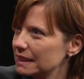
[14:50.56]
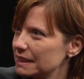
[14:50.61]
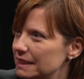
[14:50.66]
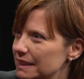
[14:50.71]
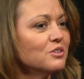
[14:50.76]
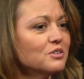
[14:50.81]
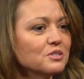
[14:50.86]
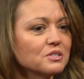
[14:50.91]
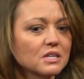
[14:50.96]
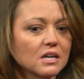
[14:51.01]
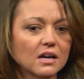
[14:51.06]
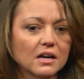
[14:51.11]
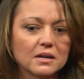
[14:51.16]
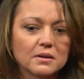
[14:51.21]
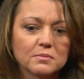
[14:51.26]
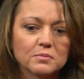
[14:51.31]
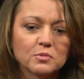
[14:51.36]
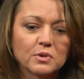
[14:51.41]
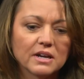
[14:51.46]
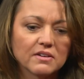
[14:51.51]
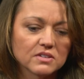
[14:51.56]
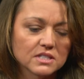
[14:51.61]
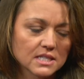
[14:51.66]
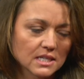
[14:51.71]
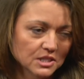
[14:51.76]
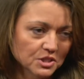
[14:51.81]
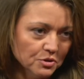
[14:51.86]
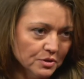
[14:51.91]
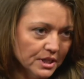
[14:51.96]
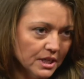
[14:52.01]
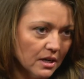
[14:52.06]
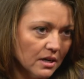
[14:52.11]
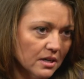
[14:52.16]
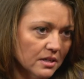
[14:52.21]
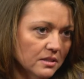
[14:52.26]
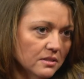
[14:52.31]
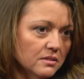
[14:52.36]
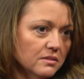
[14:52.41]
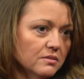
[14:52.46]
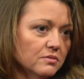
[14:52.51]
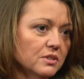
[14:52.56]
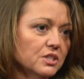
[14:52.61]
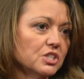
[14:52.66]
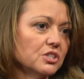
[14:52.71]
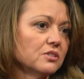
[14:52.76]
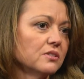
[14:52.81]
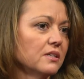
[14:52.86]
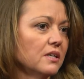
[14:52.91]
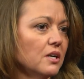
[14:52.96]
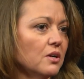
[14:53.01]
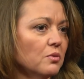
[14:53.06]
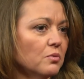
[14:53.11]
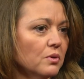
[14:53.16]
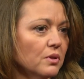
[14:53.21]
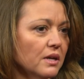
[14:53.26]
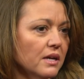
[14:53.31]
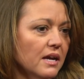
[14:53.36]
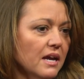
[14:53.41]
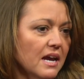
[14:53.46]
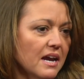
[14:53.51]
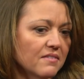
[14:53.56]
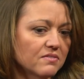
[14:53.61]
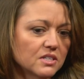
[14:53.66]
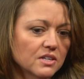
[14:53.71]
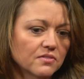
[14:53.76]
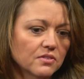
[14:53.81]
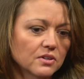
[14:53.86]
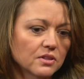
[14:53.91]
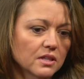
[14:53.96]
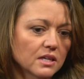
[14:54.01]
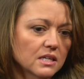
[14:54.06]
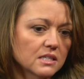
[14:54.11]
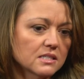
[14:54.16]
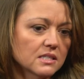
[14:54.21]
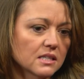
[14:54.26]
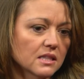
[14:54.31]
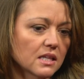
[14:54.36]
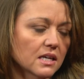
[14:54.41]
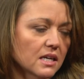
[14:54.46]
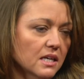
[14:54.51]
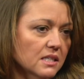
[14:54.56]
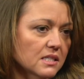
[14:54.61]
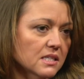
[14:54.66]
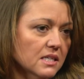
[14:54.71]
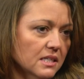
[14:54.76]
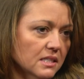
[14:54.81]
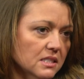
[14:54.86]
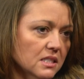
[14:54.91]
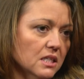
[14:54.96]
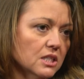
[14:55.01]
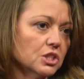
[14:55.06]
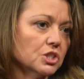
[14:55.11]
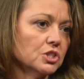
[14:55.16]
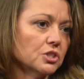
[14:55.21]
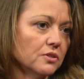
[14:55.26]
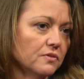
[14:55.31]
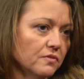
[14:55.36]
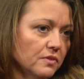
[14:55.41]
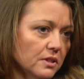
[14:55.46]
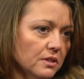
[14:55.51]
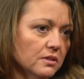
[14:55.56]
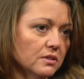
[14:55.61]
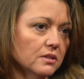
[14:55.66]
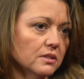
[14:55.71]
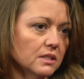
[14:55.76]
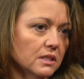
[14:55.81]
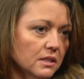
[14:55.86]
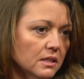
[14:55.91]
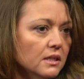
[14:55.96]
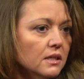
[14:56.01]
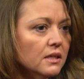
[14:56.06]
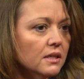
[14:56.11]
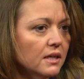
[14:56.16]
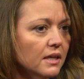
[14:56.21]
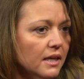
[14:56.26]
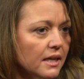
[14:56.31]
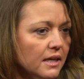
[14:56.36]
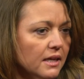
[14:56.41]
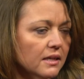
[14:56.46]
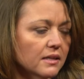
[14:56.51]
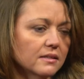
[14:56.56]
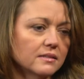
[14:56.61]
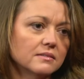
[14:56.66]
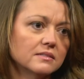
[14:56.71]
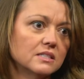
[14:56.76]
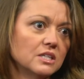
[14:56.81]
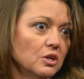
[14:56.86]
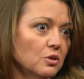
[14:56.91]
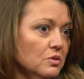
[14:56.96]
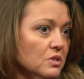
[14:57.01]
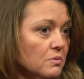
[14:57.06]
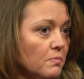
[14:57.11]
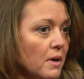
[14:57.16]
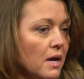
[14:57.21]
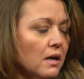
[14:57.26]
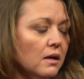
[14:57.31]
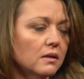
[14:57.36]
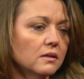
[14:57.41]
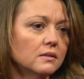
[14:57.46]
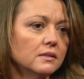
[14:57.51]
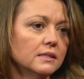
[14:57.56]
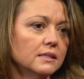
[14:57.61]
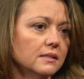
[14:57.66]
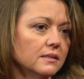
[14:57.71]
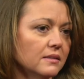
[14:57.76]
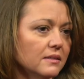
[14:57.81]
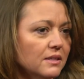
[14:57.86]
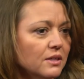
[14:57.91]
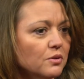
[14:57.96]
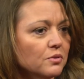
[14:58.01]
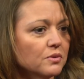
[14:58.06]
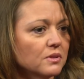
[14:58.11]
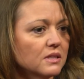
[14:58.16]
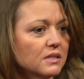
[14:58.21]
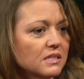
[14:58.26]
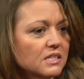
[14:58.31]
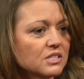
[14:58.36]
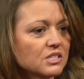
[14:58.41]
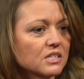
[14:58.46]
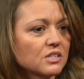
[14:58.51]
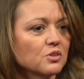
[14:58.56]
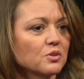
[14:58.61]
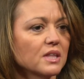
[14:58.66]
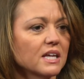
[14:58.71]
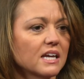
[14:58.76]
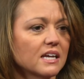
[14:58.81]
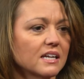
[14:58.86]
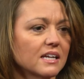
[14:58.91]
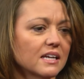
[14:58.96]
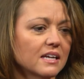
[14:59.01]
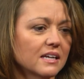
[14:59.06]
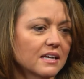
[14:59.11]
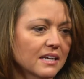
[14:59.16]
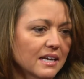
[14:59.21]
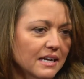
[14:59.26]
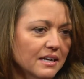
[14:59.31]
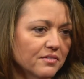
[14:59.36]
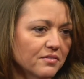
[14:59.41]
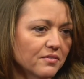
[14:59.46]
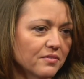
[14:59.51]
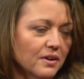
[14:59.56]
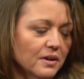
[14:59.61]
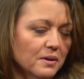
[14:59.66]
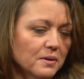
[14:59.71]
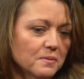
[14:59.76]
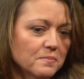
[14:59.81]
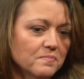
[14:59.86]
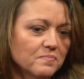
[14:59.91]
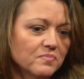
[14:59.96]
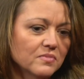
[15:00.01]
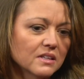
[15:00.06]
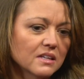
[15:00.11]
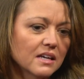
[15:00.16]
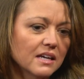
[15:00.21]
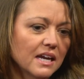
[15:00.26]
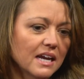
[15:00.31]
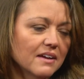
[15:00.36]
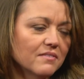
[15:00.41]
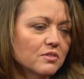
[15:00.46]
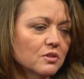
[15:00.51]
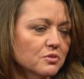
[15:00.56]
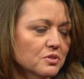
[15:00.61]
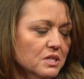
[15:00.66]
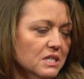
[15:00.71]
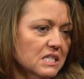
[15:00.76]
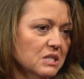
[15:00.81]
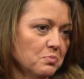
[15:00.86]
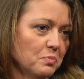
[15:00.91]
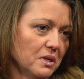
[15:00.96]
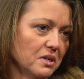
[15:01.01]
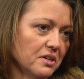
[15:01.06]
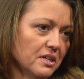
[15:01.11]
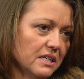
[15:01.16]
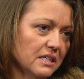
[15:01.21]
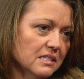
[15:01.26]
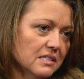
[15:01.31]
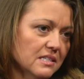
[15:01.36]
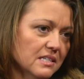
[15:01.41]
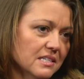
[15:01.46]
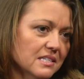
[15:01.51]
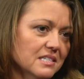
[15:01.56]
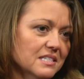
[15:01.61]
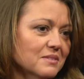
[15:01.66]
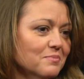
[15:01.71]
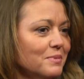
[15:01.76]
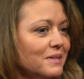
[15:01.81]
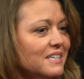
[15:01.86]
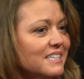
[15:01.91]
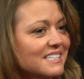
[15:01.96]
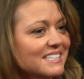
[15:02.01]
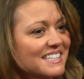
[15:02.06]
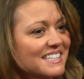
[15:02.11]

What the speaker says: There's we have a sensory garden, which will have different things that the kids can touch and feel and smell, and just so they can kind of have those experiences, because